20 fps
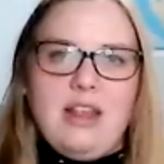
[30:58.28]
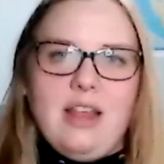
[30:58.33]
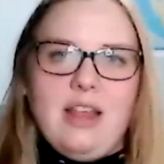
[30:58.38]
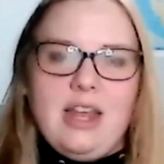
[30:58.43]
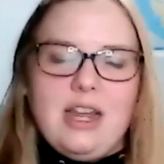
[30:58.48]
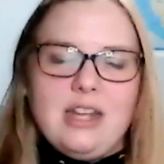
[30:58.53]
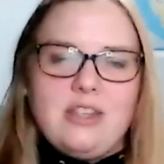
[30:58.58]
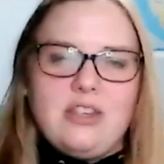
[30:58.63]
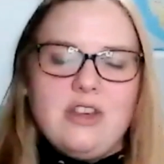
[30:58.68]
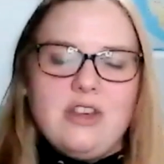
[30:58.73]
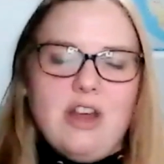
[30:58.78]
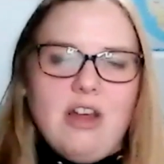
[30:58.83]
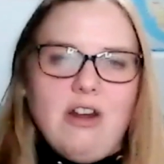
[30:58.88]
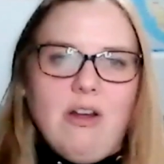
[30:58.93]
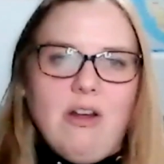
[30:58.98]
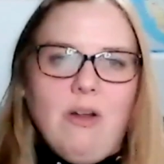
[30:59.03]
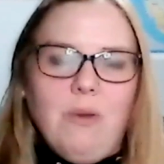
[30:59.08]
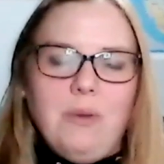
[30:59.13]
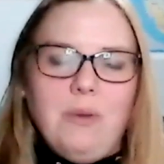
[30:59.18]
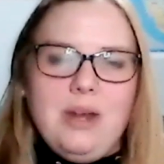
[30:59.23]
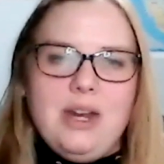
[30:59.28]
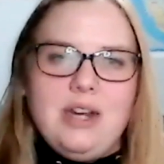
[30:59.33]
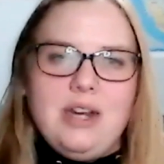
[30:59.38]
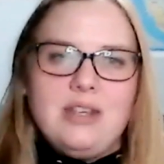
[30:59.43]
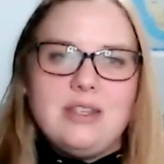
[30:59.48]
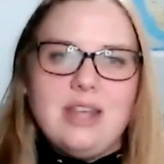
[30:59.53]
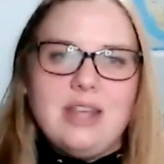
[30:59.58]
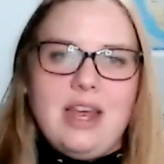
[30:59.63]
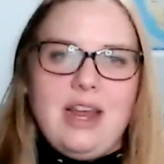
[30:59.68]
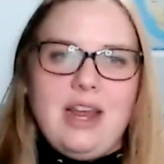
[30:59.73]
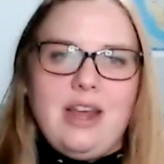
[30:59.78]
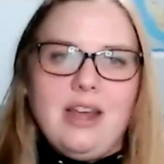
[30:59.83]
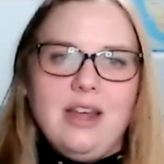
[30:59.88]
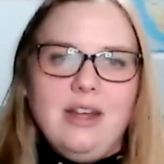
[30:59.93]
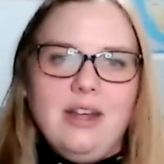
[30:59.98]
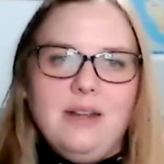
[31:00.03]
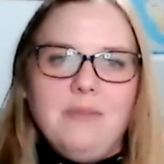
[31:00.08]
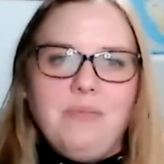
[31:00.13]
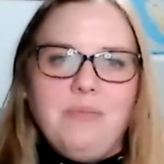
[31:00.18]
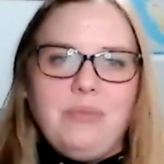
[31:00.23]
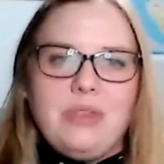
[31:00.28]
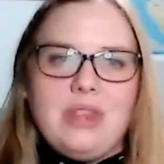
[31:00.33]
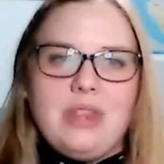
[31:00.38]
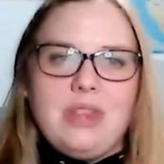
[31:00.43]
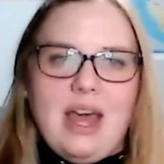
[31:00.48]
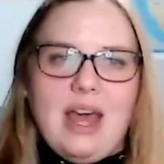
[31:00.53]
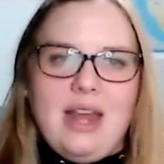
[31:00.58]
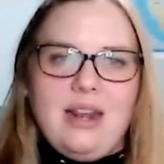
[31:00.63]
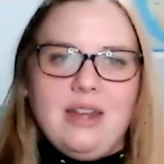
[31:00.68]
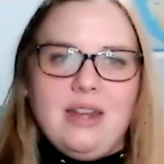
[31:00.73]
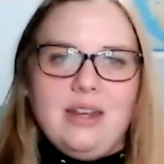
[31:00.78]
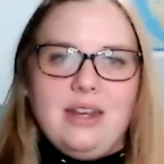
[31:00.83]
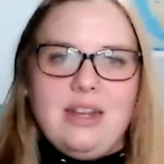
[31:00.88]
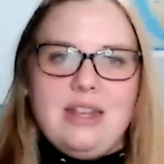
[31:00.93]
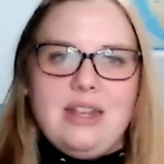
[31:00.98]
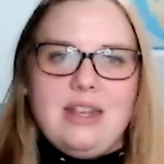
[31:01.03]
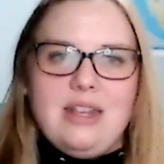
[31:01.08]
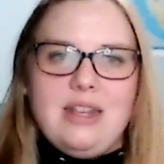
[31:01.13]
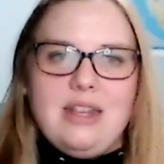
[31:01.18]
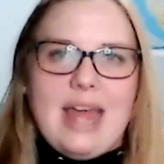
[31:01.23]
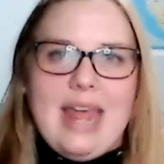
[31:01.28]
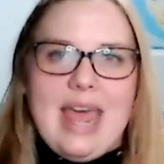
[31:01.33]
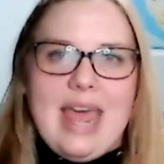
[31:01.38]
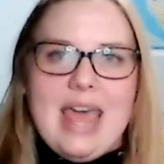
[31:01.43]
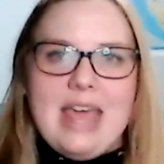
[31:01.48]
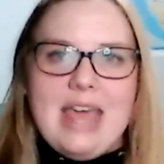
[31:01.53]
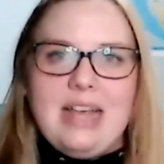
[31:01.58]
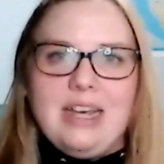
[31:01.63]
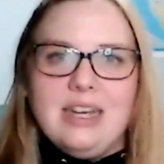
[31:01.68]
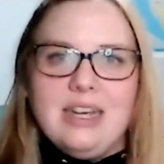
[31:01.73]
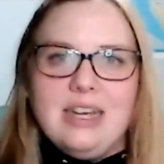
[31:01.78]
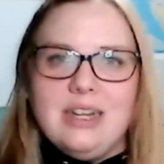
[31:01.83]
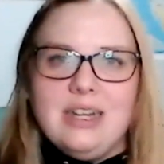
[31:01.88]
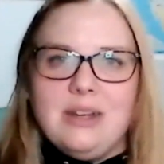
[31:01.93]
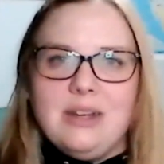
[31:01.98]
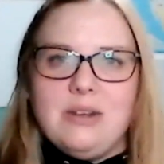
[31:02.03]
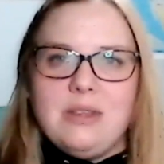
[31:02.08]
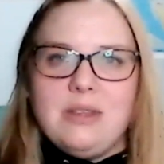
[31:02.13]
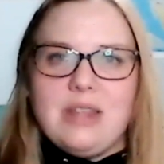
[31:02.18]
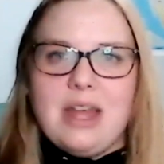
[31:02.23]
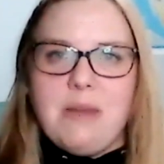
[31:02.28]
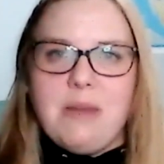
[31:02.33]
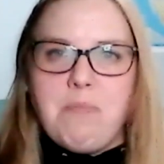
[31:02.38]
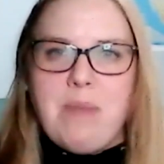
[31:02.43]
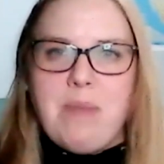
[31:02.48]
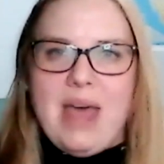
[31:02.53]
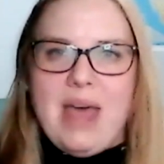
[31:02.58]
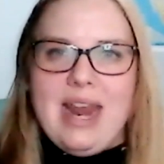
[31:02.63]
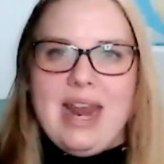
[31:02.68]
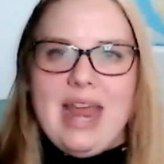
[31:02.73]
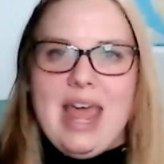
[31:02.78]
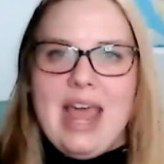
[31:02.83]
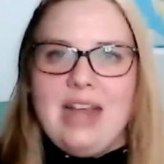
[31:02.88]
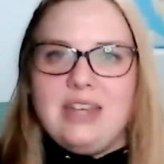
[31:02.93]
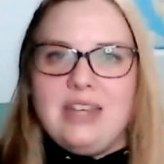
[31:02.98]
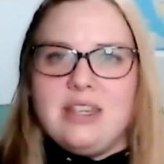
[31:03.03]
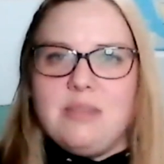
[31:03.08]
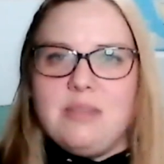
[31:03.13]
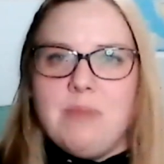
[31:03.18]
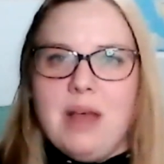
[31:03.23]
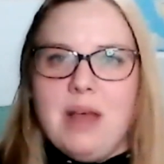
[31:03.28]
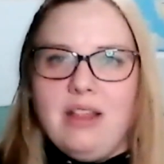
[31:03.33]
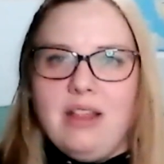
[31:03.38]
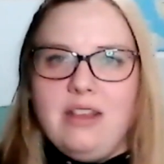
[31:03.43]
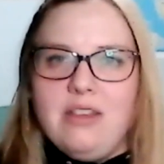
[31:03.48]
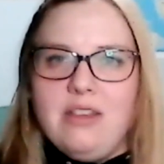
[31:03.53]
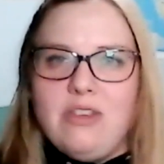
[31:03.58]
like it's not always like that that egg that bad egg smell